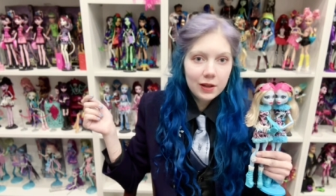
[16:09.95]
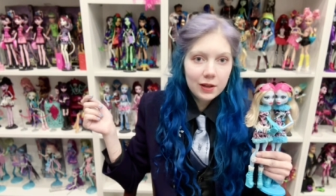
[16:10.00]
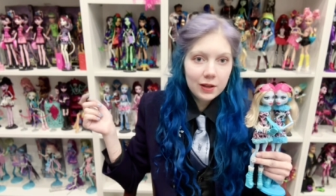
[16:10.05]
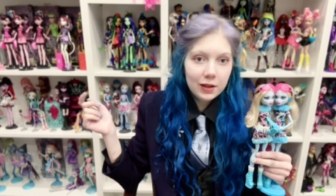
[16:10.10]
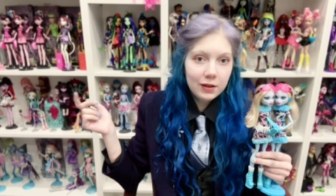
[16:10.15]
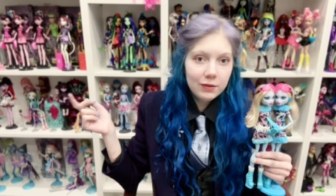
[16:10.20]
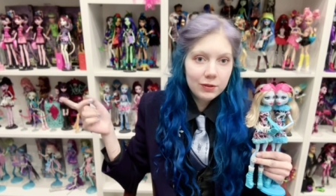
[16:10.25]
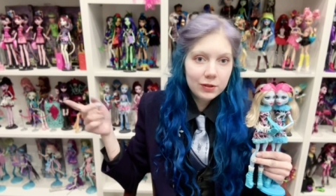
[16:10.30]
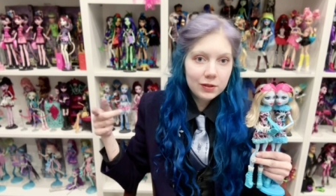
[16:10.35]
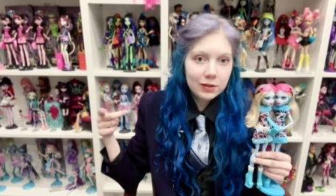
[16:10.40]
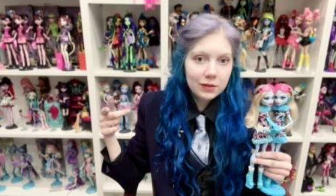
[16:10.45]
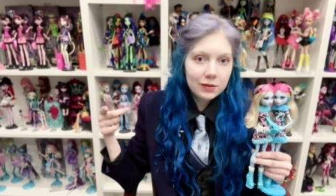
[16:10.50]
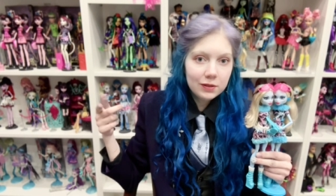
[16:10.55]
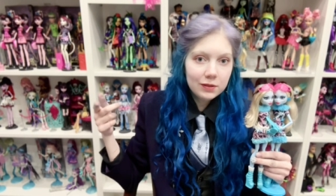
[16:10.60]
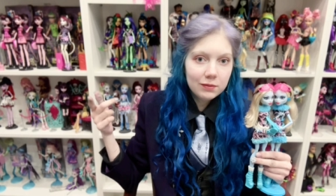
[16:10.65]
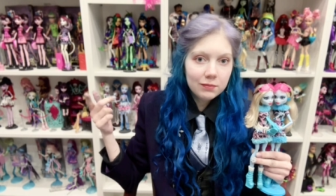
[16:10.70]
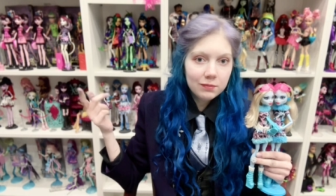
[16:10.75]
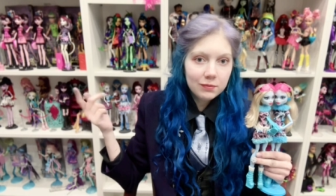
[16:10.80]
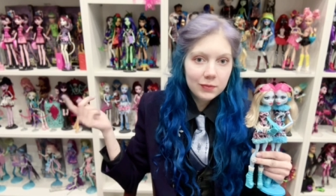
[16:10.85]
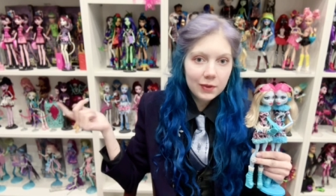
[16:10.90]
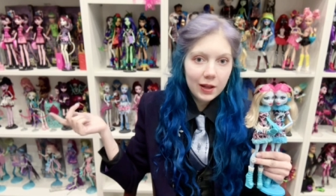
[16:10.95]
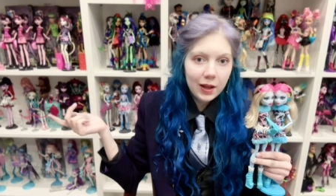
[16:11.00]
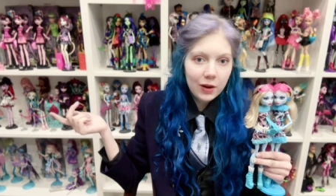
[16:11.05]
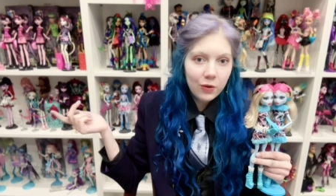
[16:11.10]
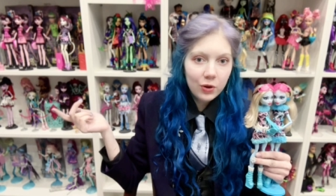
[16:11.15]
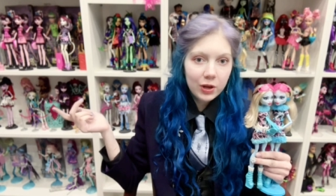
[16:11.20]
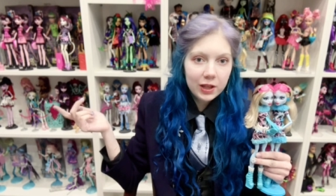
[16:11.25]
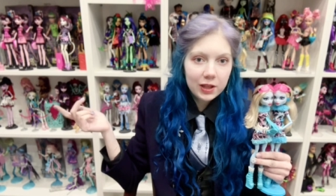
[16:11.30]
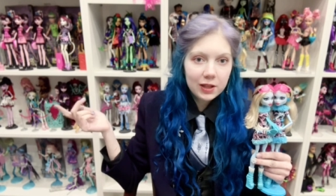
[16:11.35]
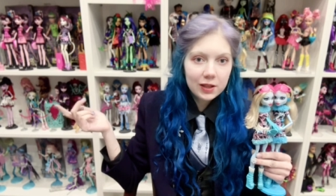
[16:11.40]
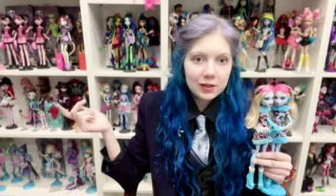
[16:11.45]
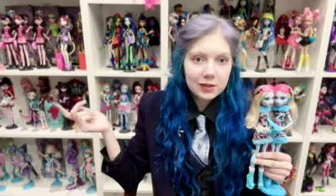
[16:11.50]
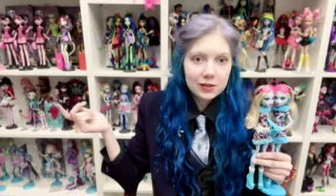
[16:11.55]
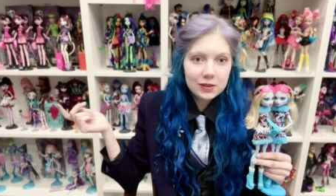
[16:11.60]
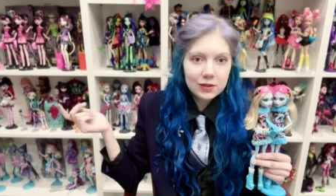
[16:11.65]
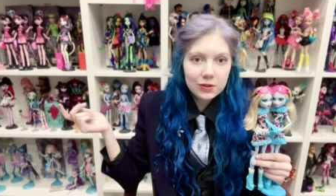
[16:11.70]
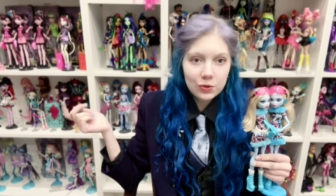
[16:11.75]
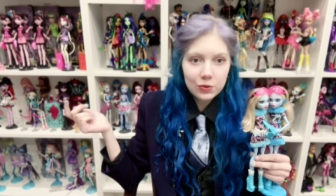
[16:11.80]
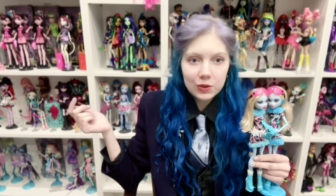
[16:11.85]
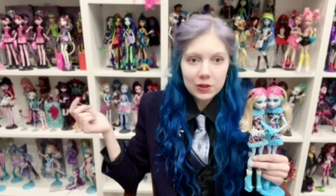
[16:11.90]
even now I
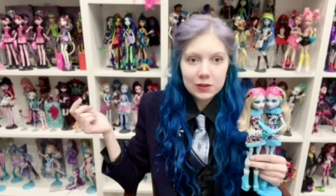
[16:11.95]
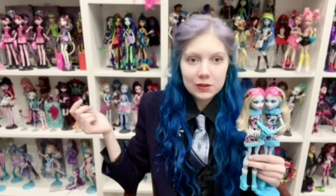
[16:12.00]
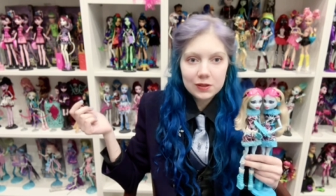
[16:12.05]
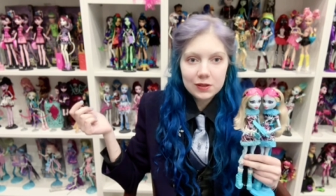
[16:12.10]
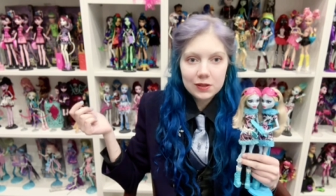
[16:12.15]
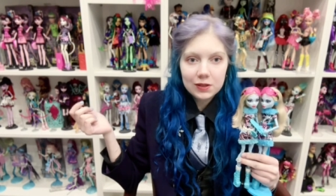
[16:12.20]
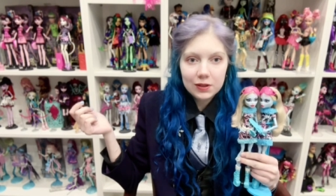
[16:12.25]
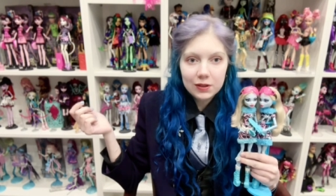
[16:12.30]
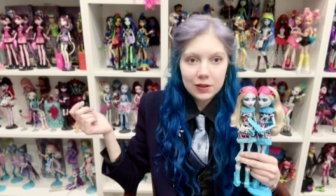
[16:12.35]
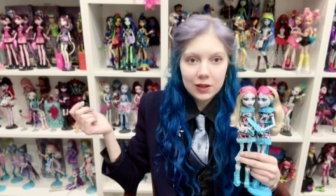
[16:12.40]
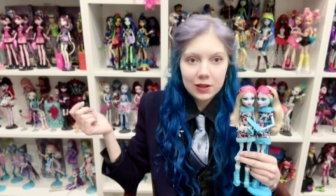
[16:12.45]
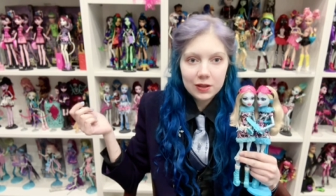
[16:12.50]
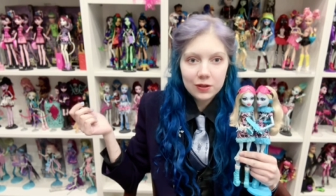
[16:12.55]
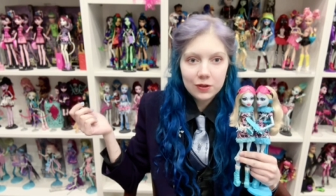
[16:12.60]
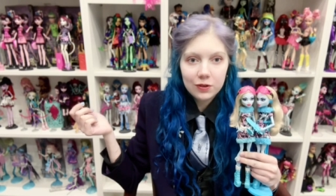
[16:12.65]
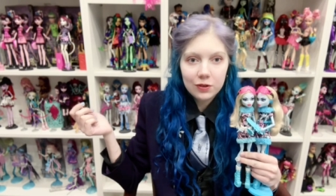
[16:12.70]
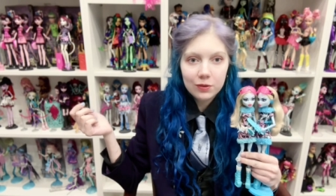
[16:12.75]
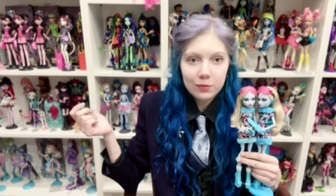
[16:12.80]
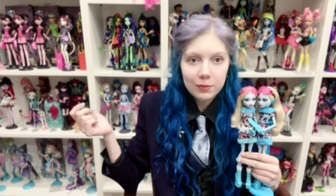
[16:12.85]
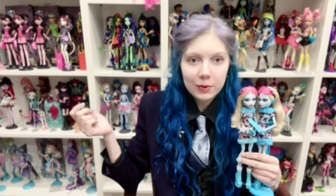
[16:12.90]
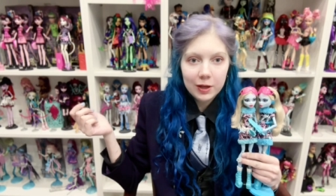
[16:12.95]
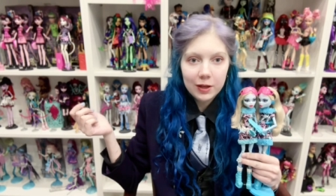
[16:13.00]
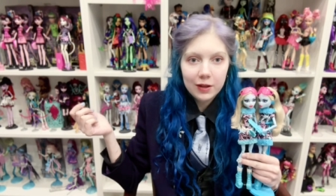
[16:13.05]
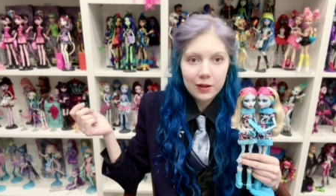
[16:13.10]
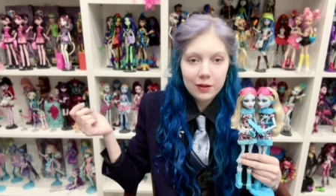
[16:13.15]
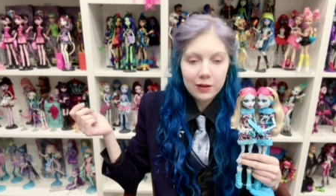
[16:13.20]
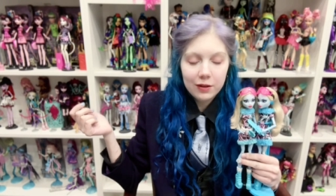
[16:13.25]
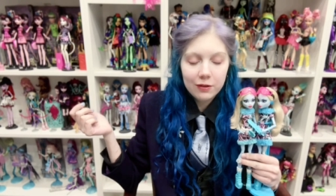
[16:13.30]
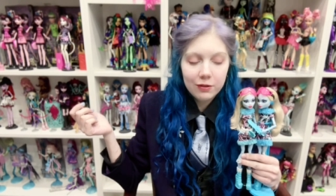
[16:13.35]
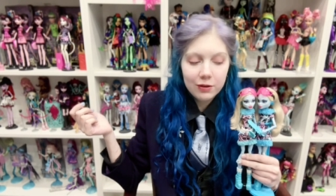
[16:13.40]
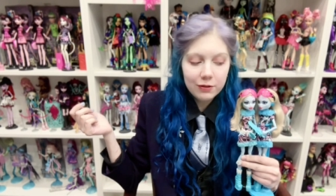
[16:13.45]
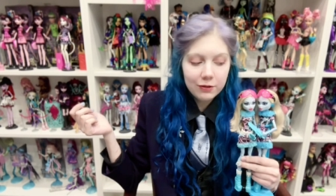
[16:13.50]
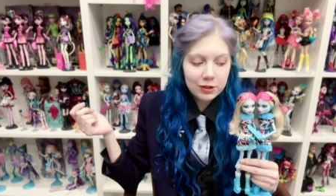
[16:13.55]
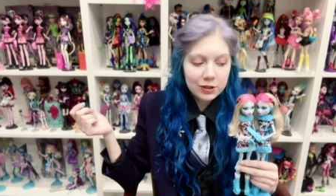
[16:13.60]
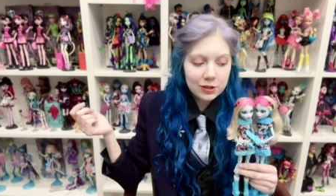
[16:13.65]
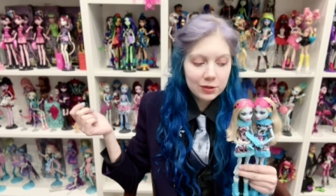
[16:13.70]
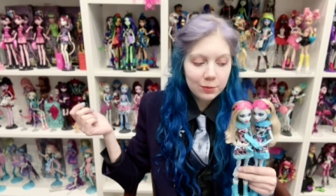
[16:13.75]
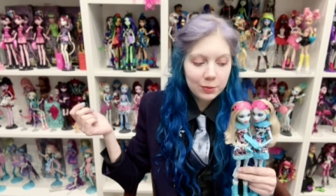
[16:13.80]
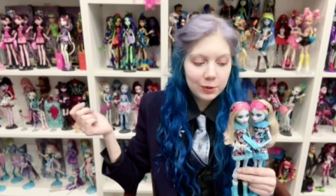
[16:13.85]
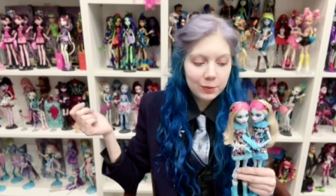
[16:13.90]
guess you can still get her by a very
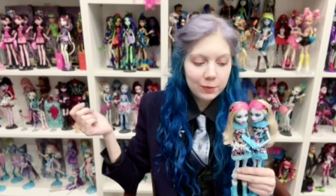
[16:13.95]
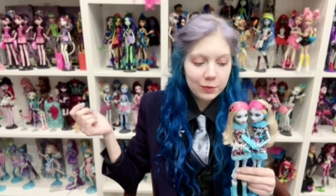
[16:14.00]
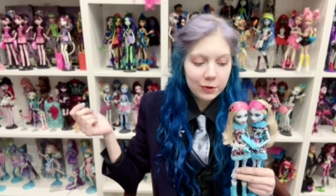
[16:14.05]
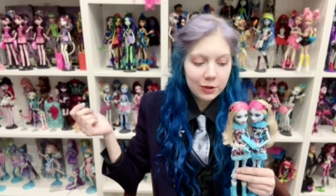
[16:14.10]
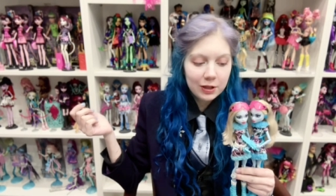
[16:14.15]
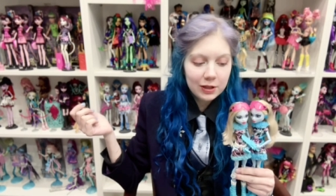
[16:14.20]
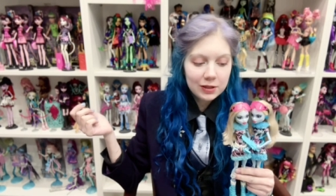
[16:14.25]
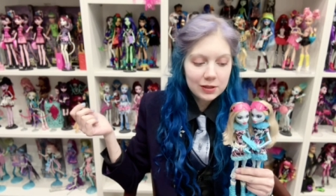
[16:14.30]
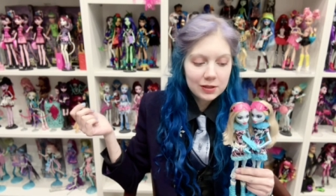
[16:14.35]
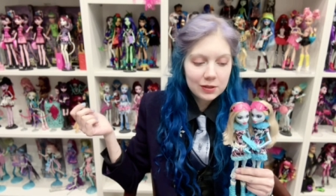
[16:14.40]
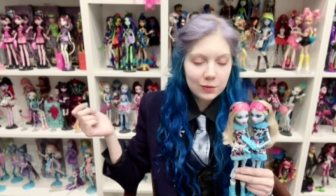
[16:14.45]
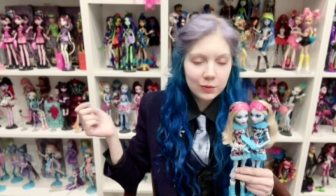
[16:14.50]
reasonable price,